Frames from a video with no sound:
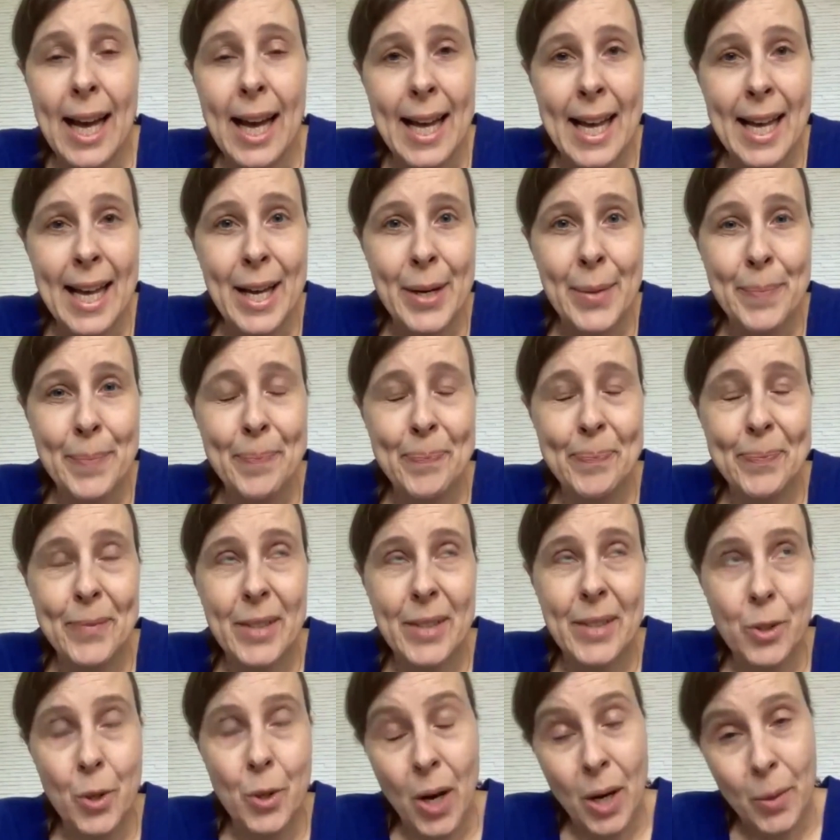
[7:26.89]

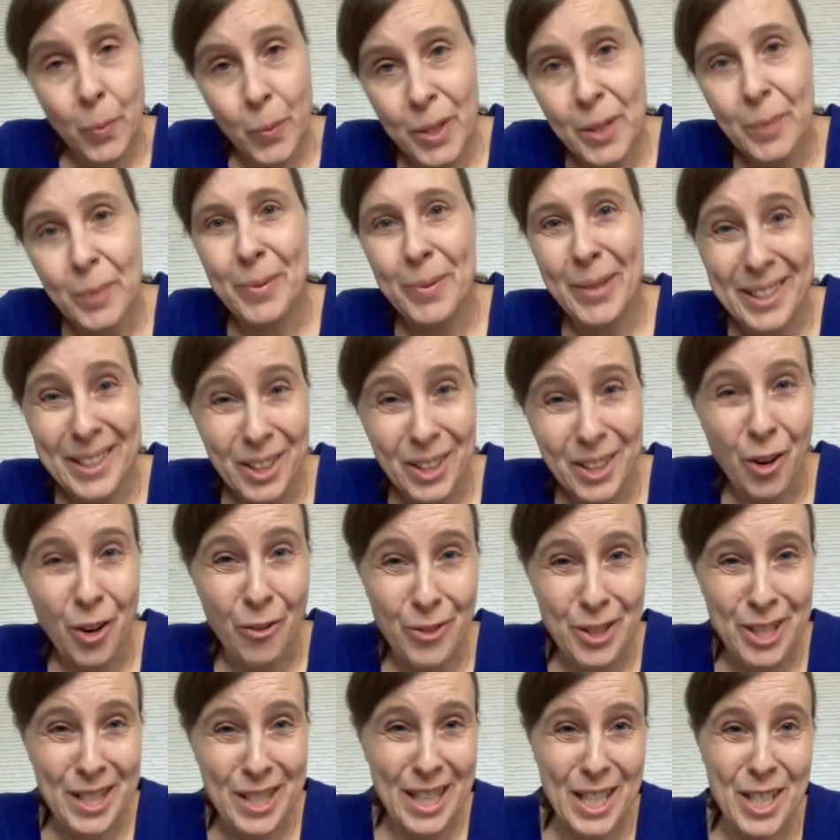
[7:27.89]
So I want to bring the
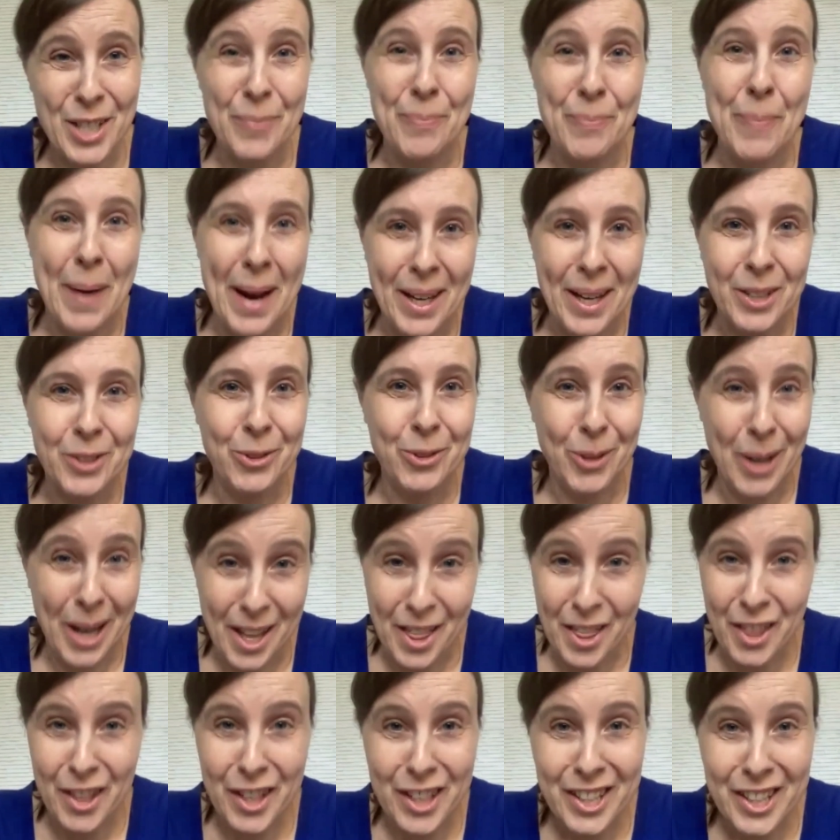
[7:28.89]
conversation back
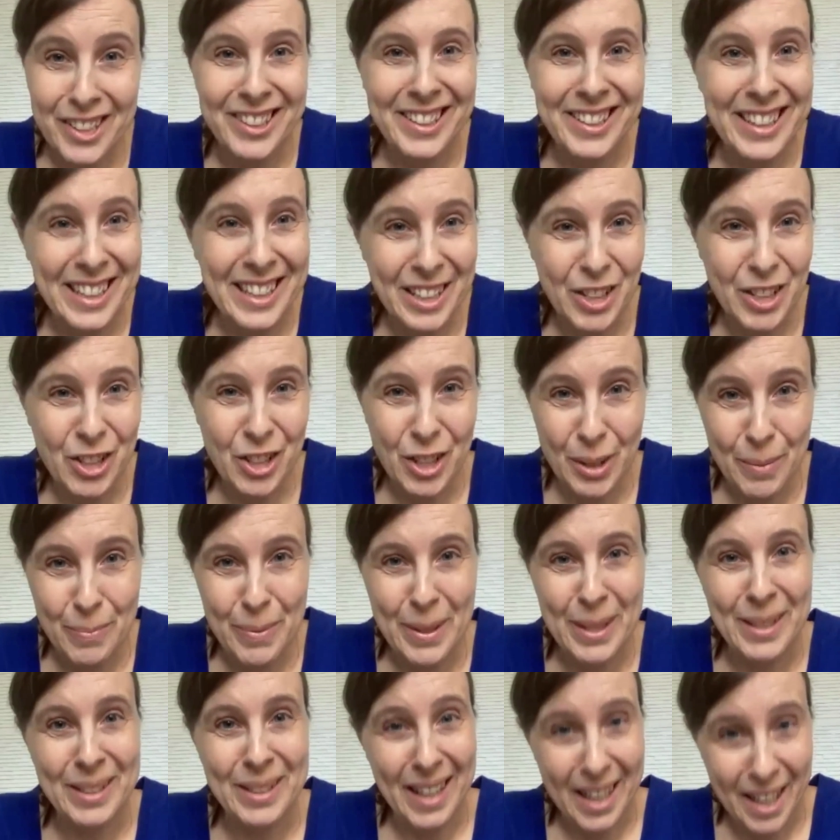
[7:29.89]
to ethical
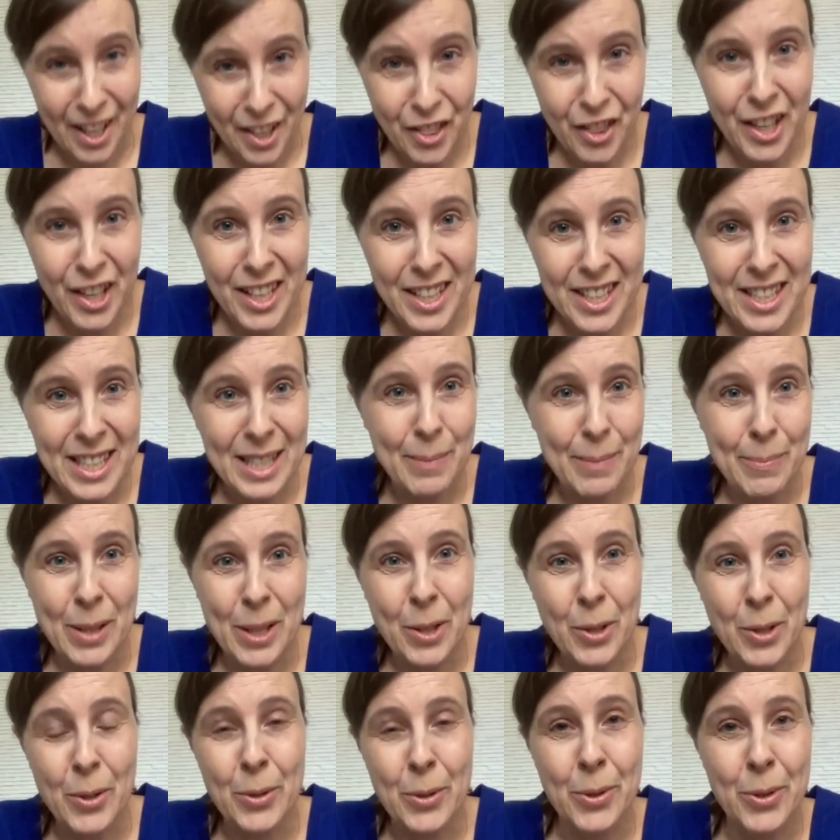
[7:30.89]
leadership and ethics,
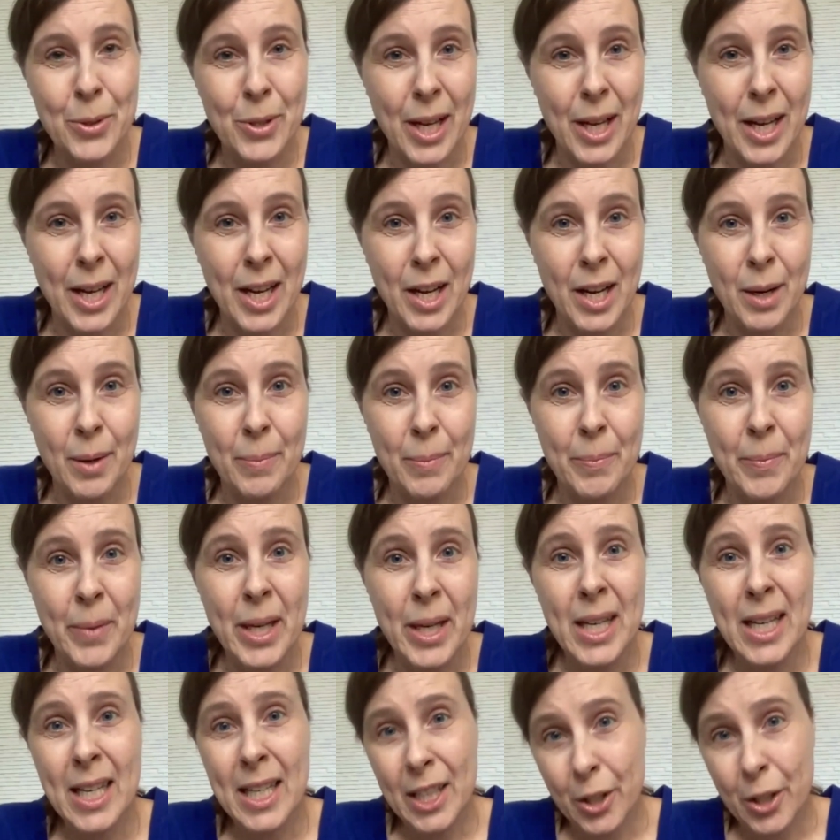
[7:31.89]
because
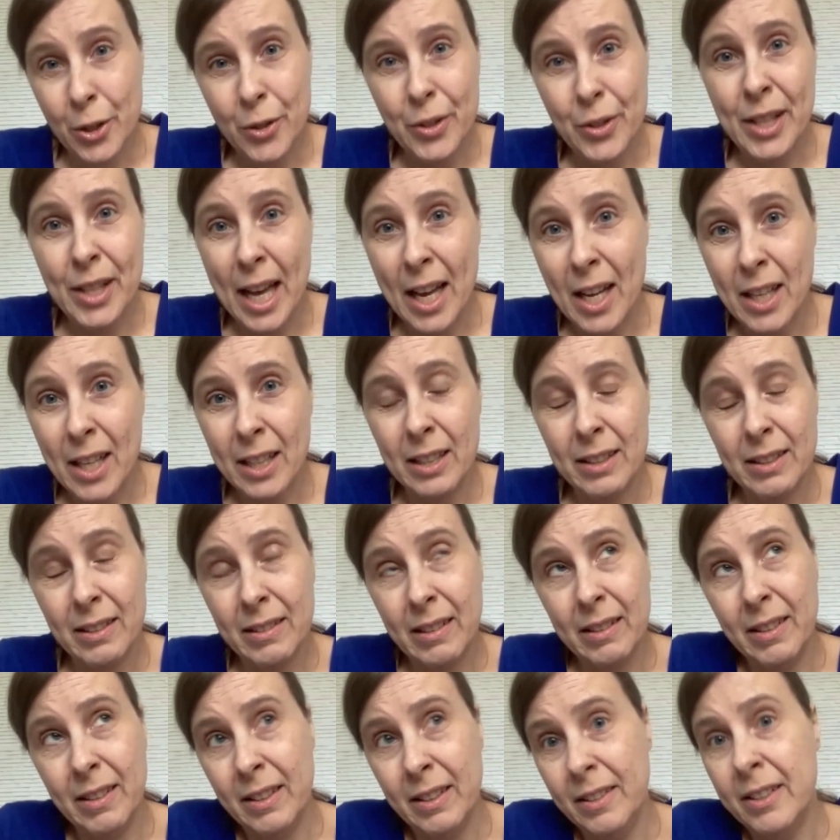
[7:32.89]
that
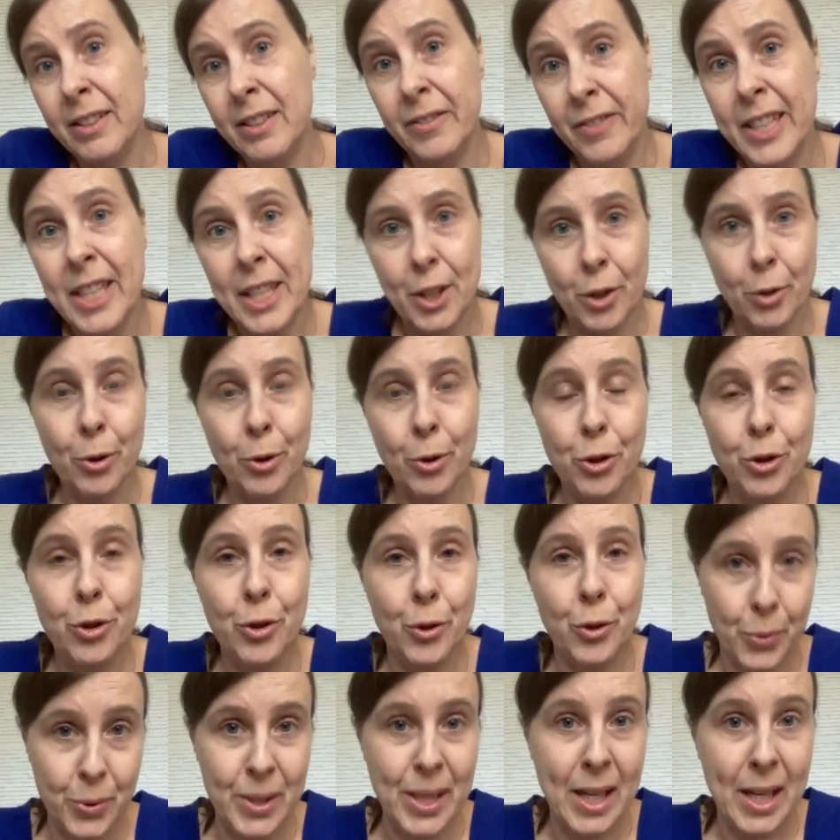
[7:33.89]
the research
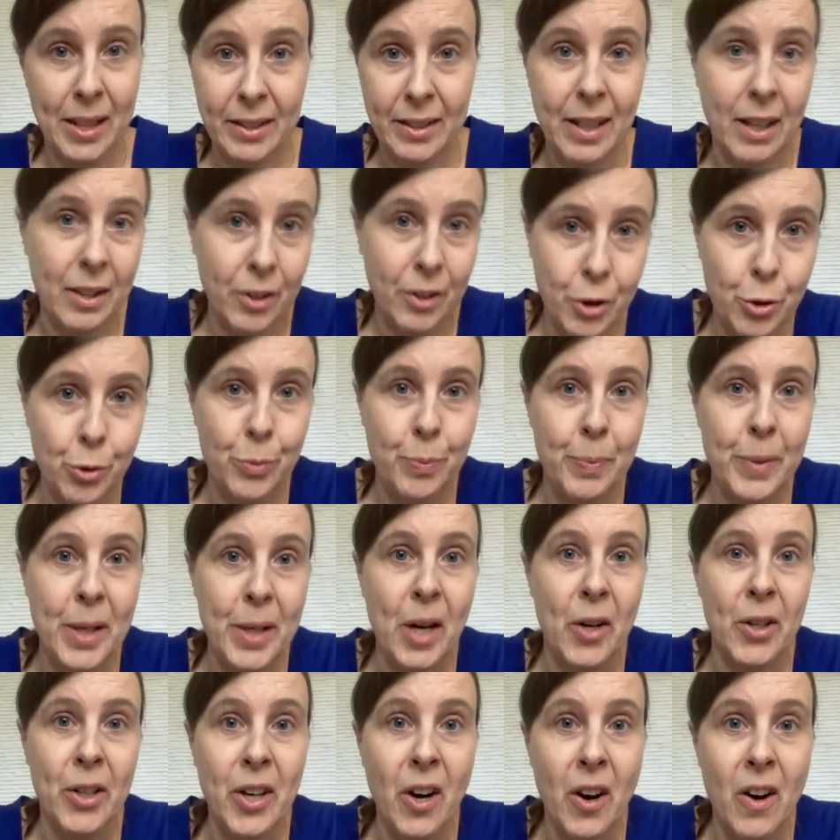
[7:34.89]
shows that should
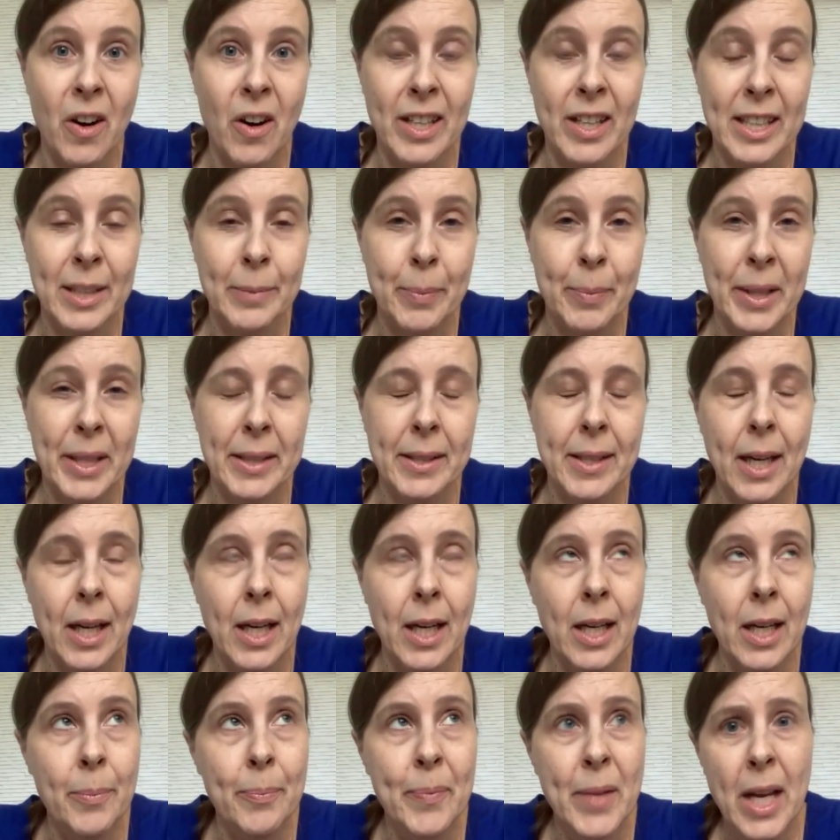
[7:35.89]
be our guide. But
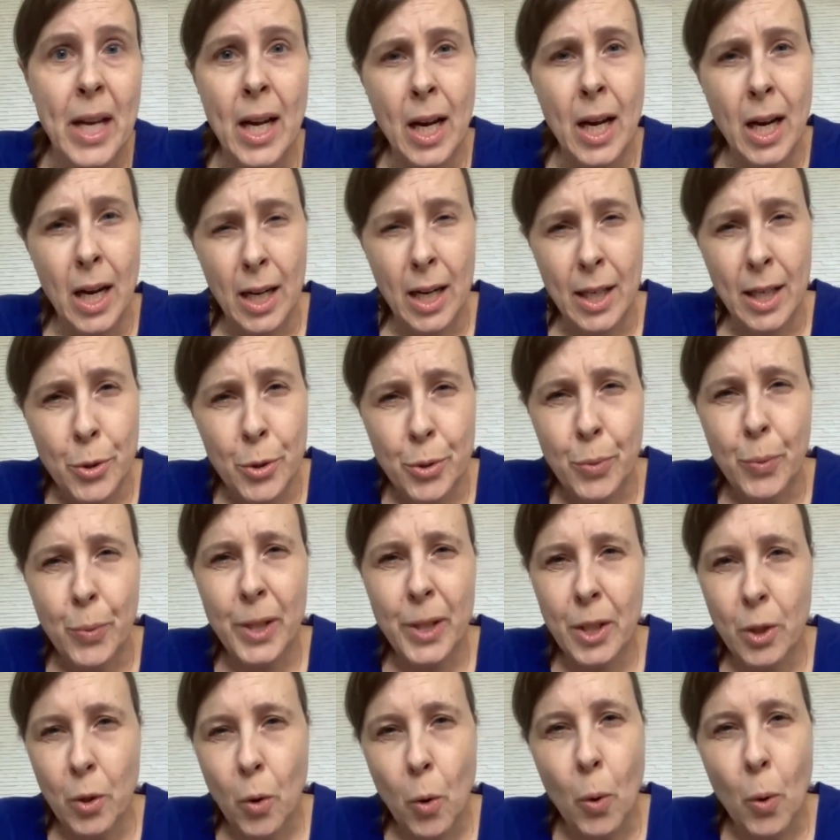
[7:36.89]
I also
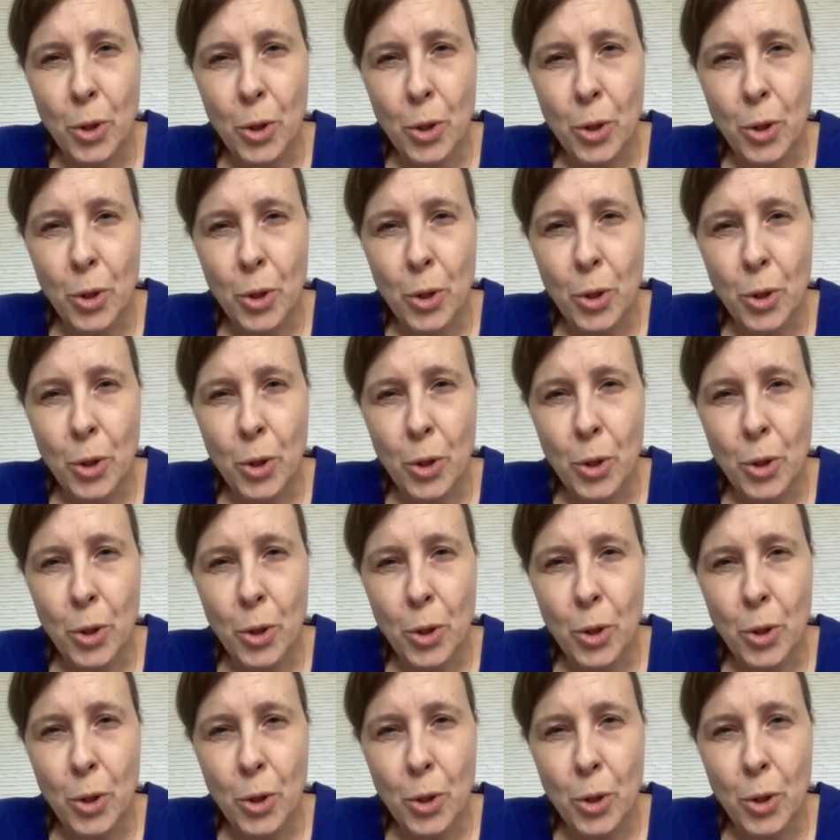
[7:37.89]
want to